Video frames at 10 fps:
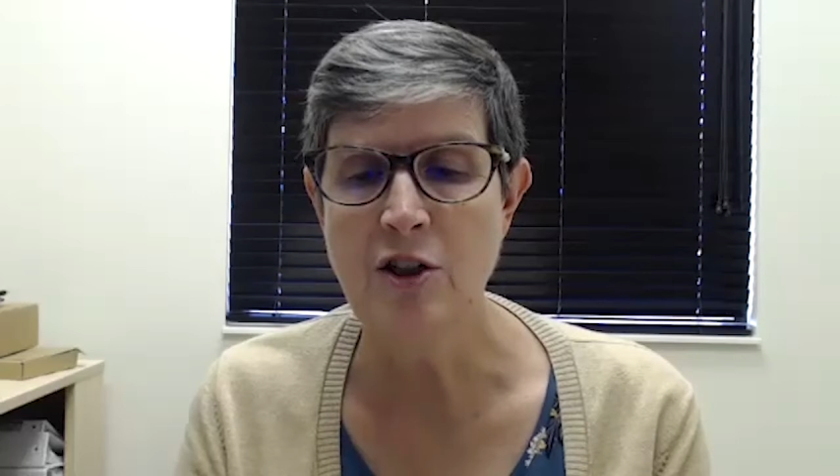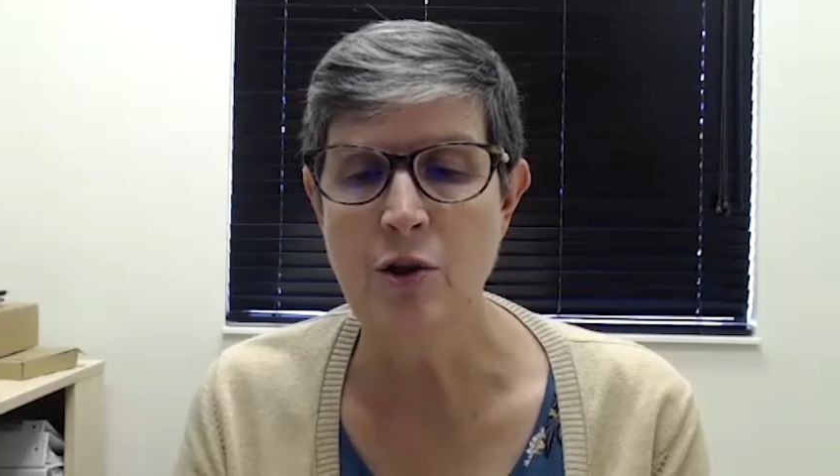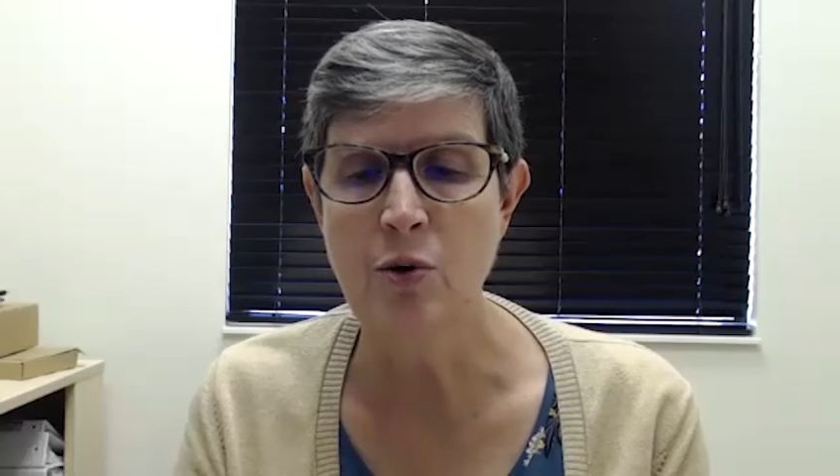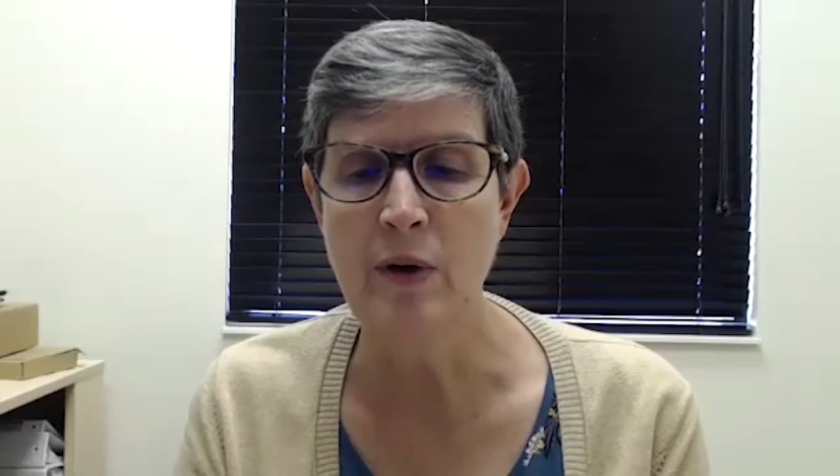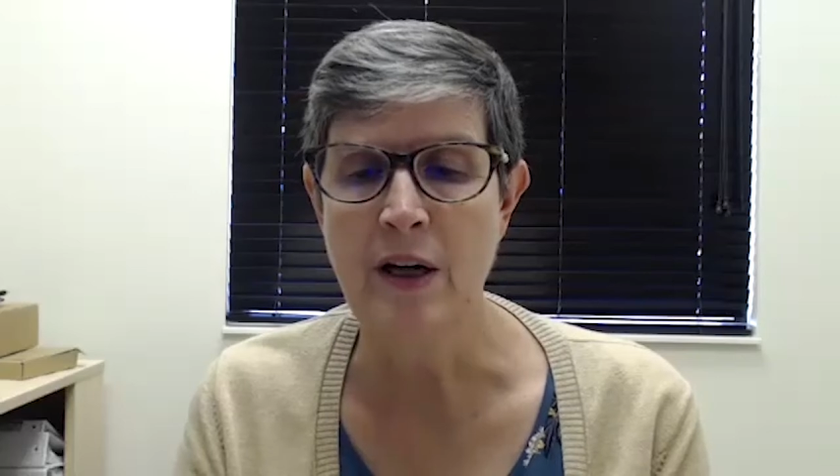
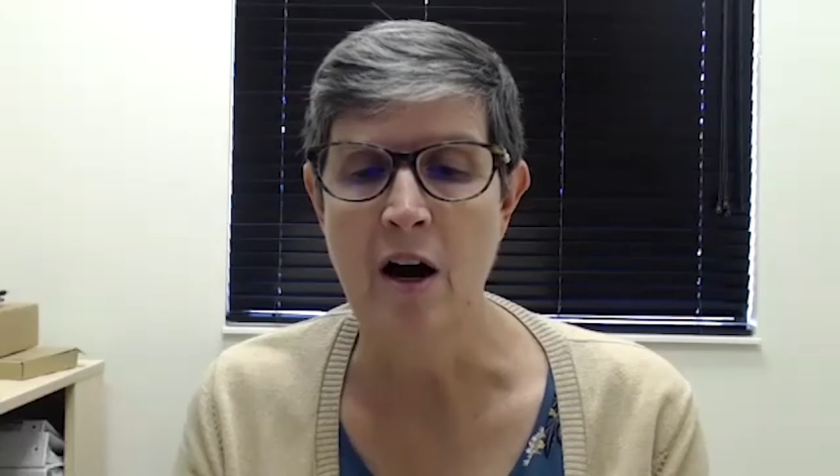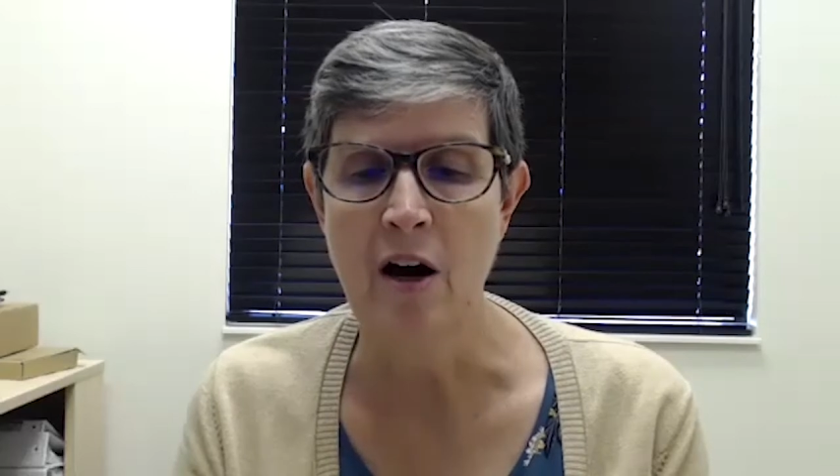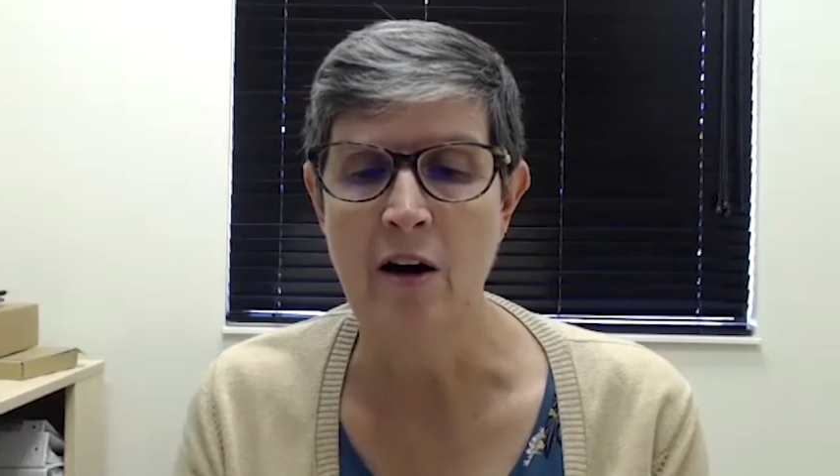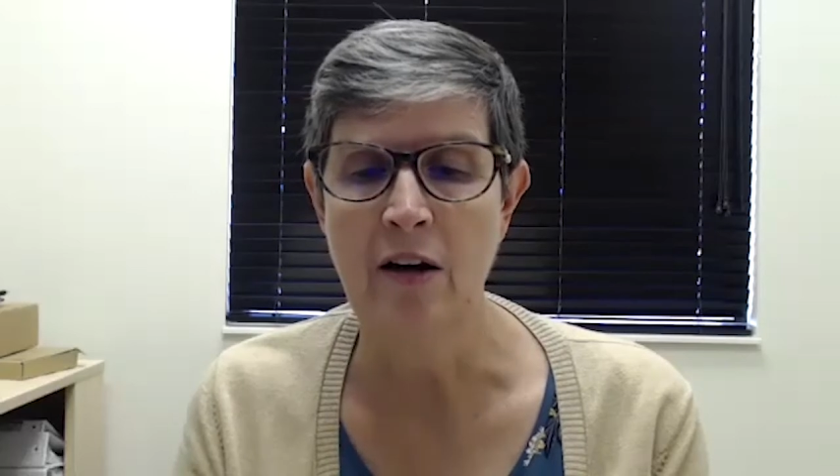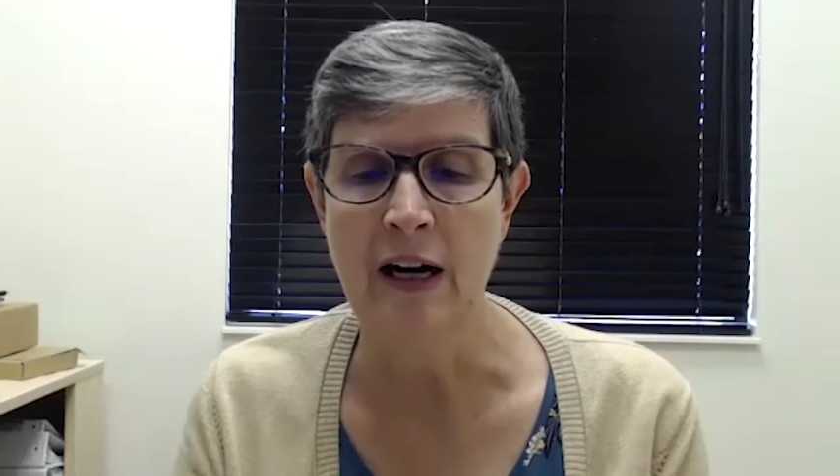do in
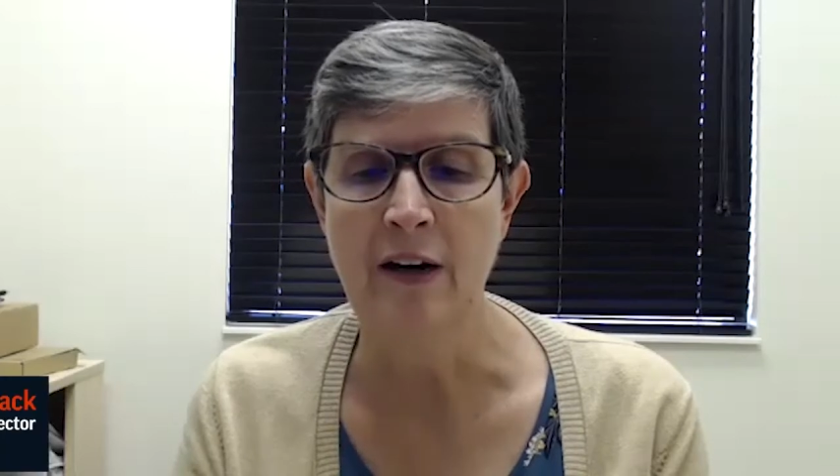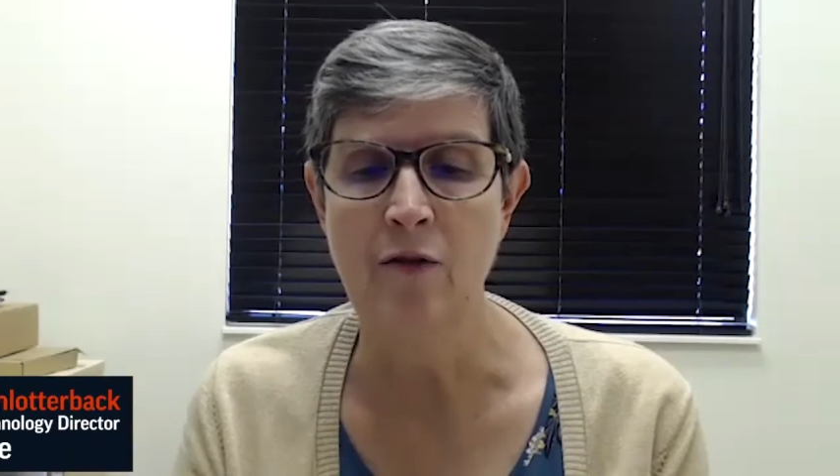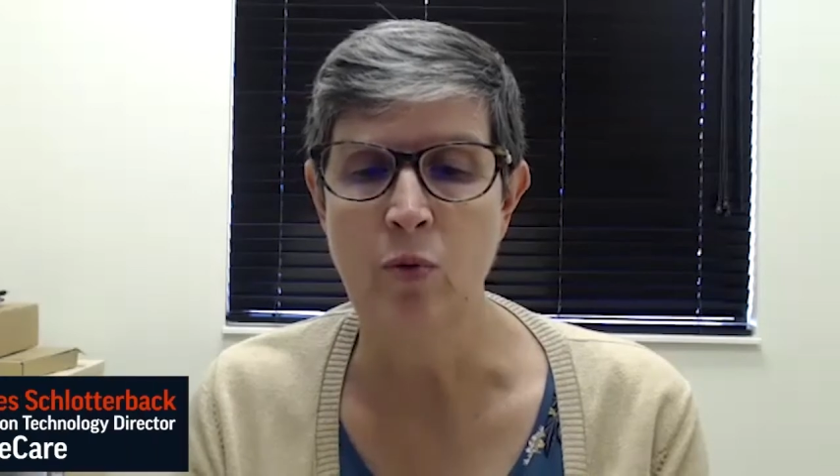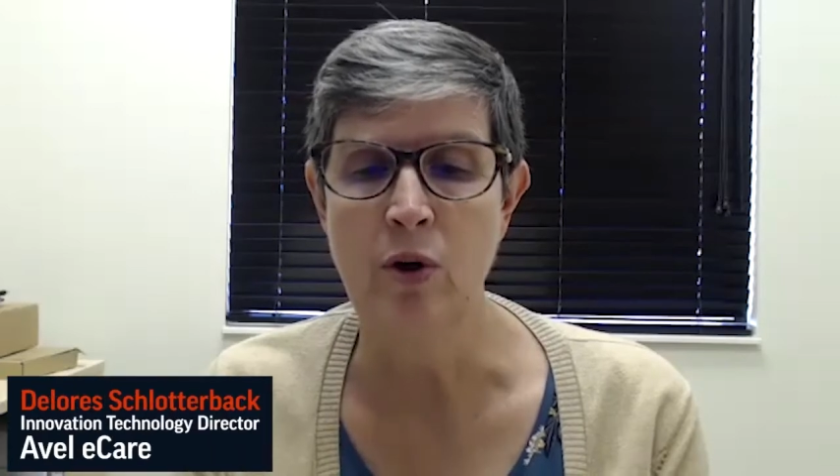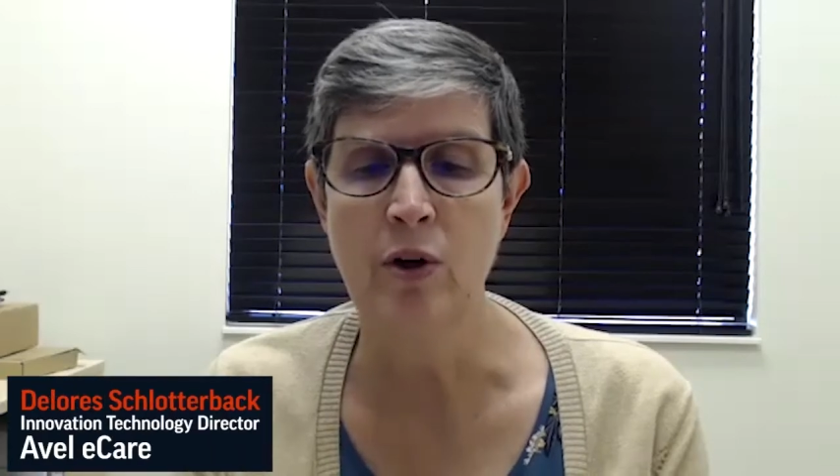our line of
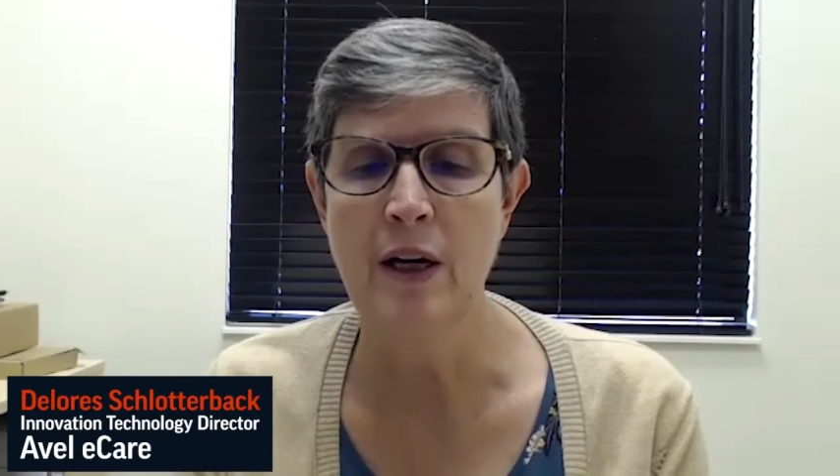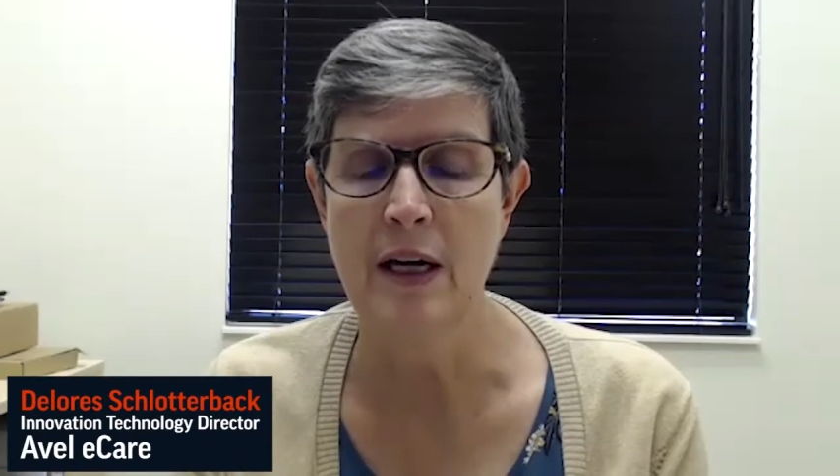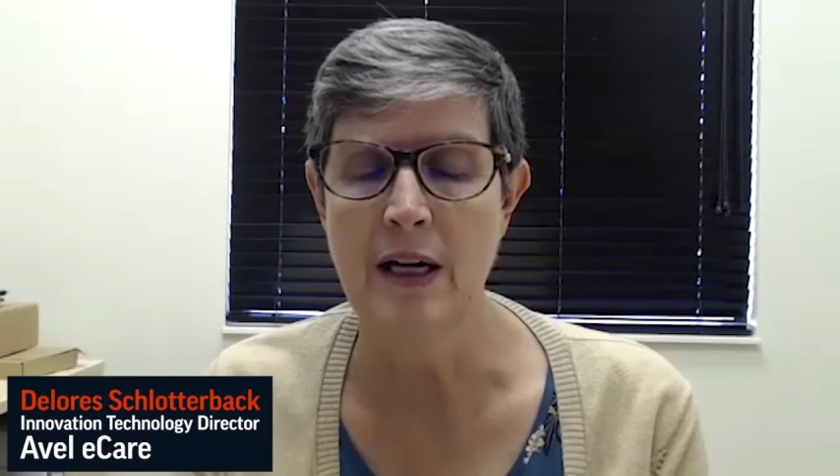work